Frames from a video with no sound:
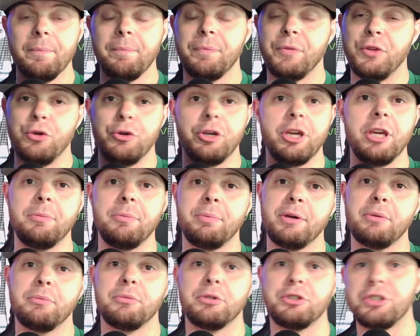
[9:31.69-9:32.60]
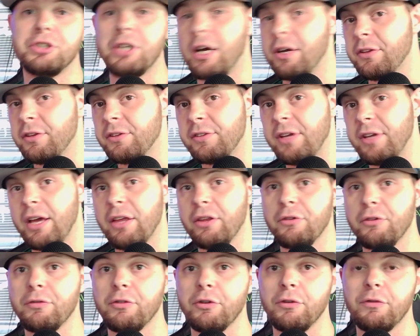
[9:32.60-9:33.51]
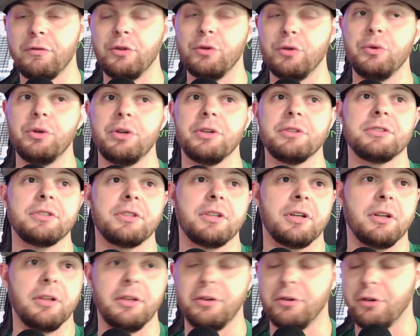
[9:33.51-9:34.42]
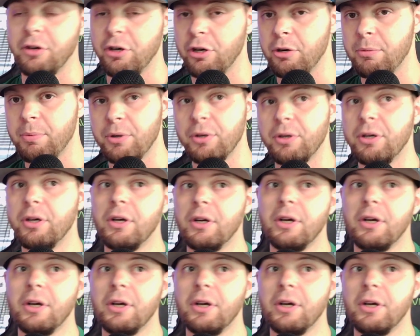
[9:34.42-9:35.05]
You keep him with Jonathan Taylor for a few years, Khalil Herbert.